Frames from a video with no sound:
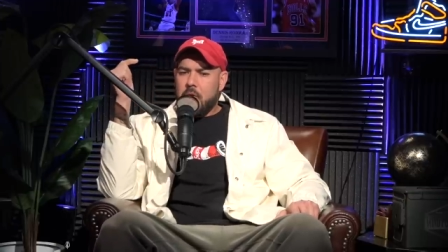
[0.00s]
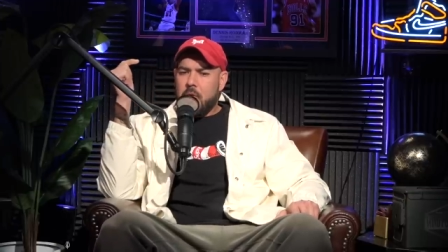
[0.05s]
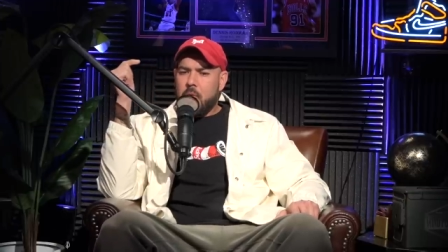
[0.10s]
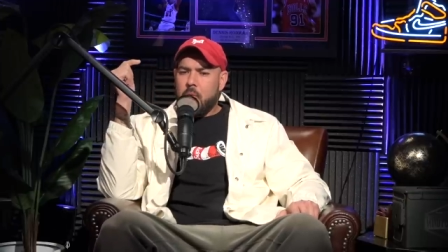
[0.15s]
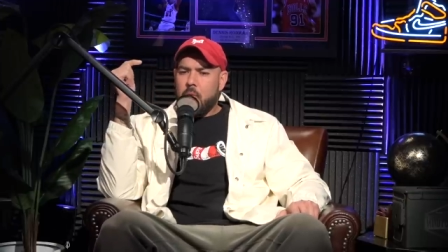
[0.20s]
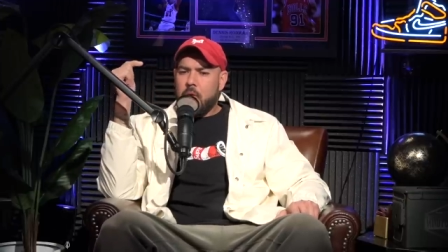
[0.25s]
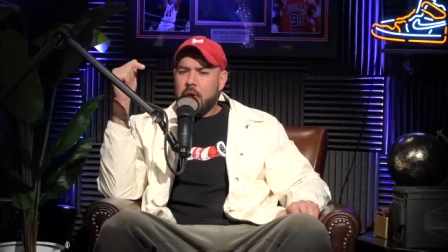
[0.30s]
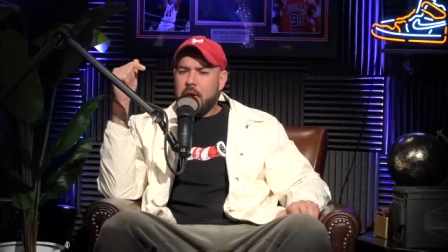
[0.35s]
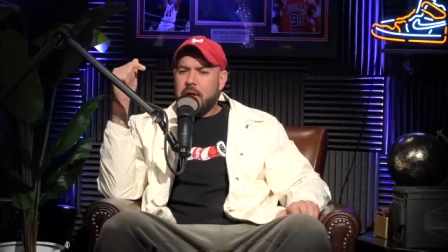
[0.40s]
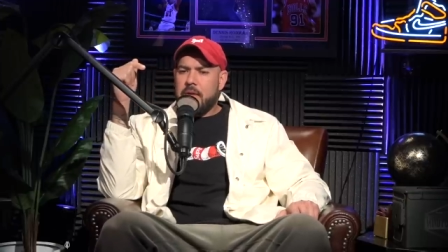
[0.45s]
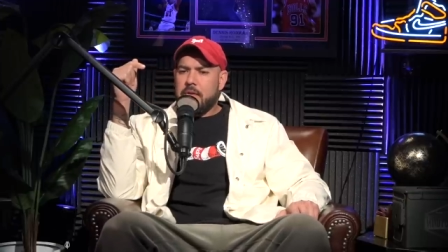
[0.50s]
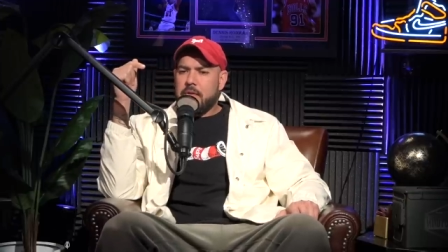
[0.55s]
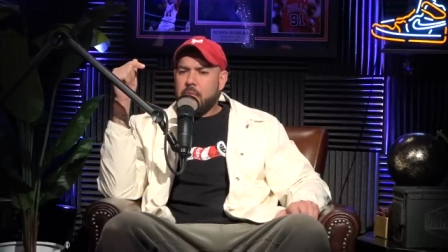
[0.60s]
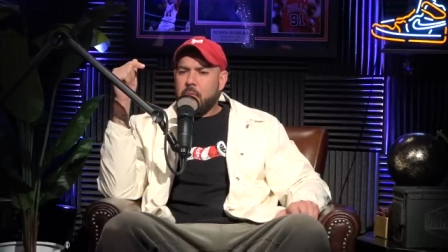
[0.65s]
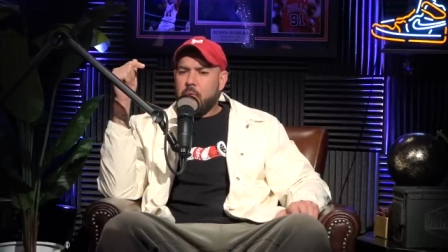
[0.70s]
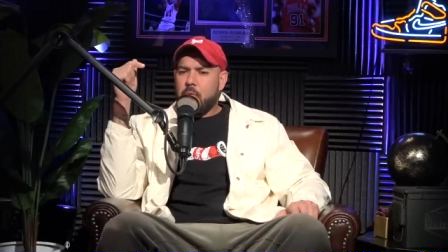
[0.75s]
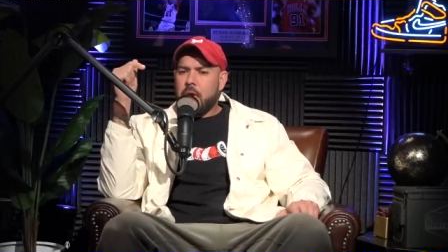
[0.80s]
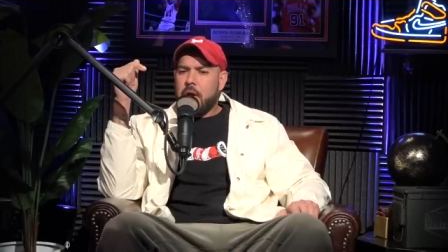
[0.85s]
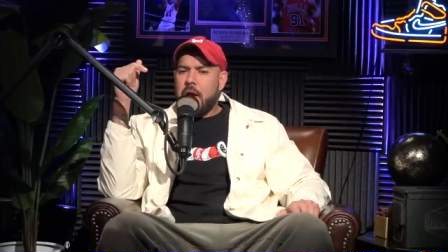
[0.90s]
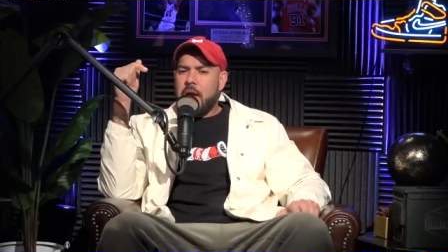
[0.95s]
Would I
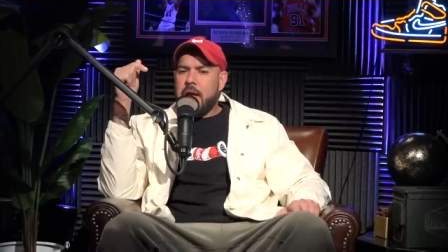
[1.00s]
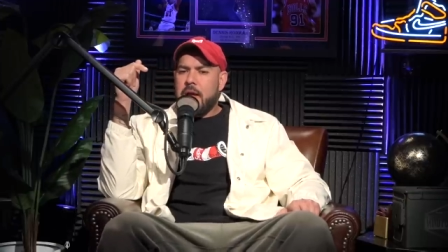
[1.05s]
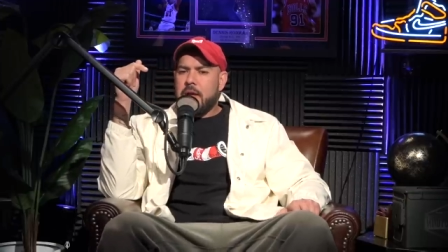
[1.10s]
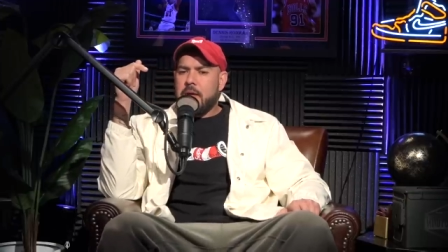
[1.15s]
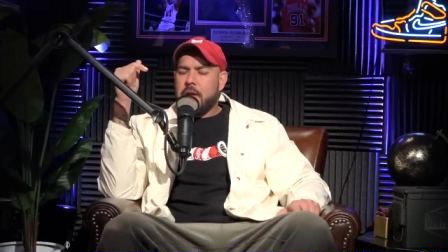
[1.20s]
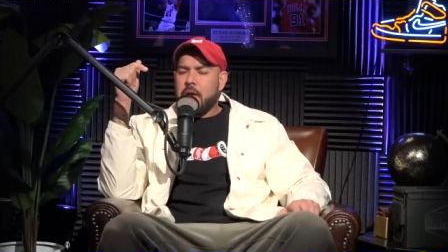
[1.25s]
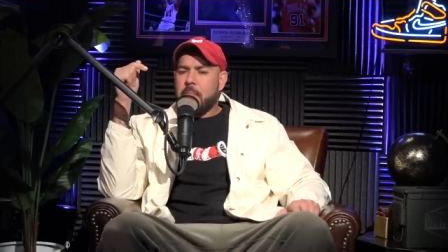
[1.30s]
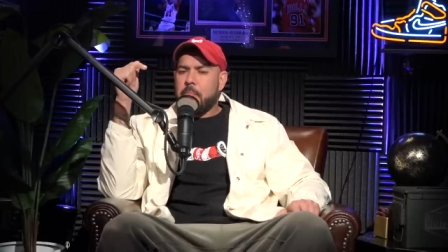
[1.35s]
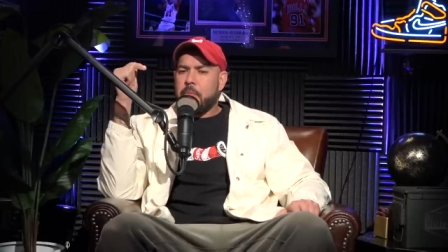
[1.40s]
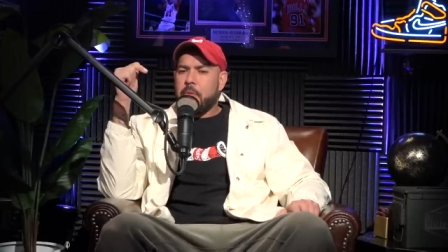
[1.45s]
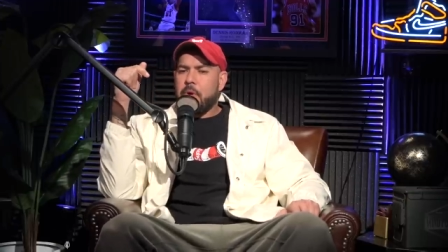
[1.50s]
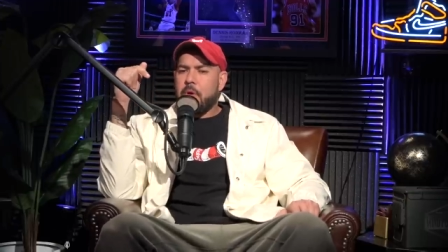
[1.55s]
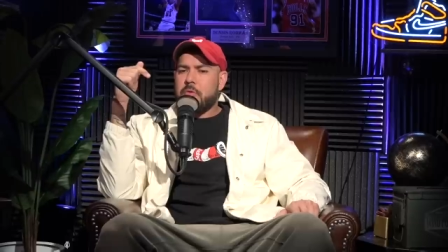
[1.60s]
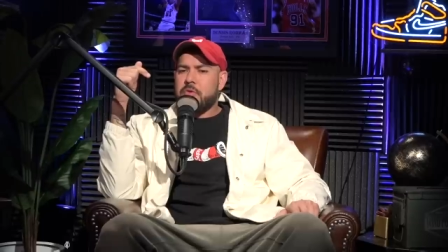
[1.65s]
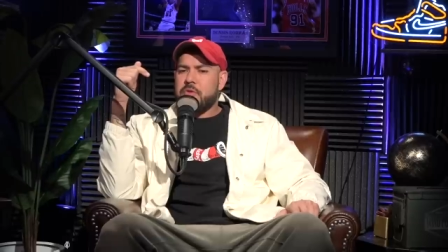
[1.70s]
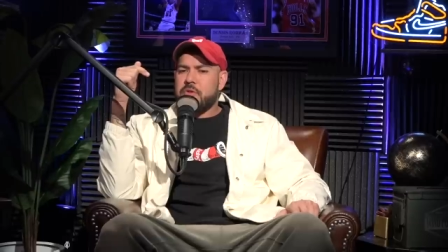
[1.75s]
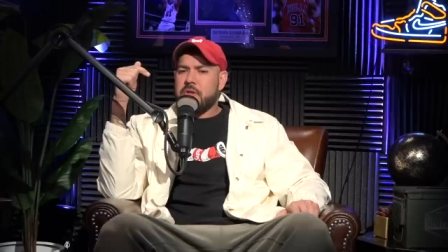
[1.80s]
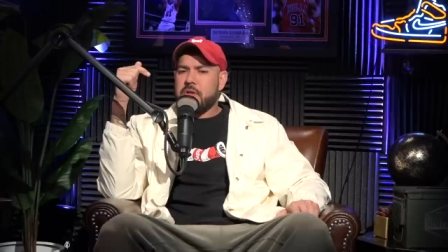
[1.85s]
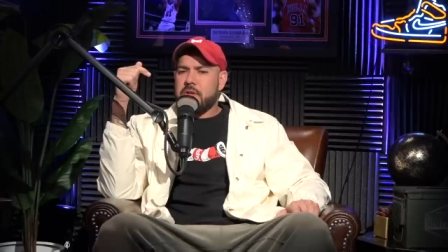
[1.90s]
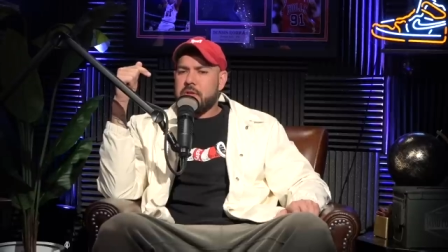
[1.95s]
would I
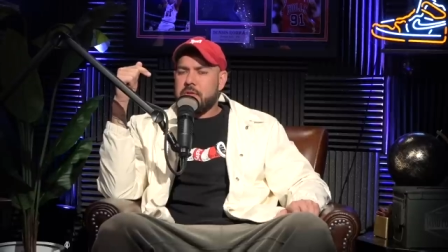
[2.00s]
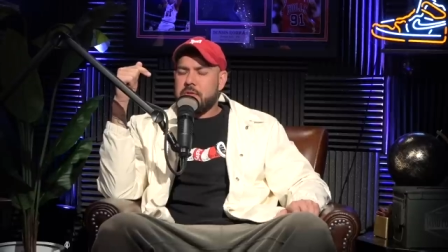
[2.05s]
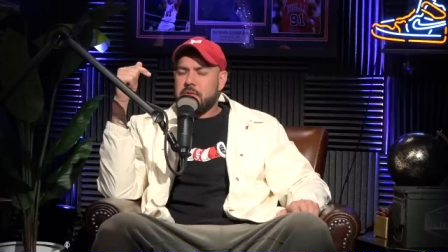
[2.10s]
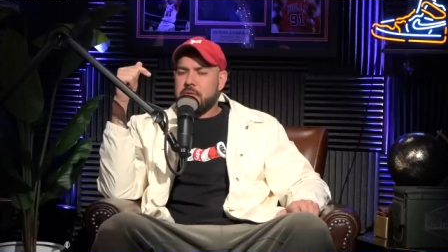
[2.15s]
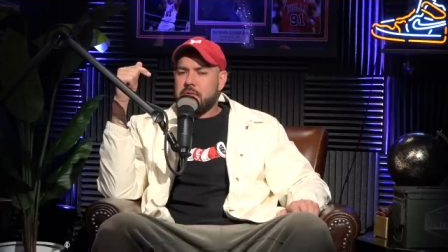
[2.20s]
approach it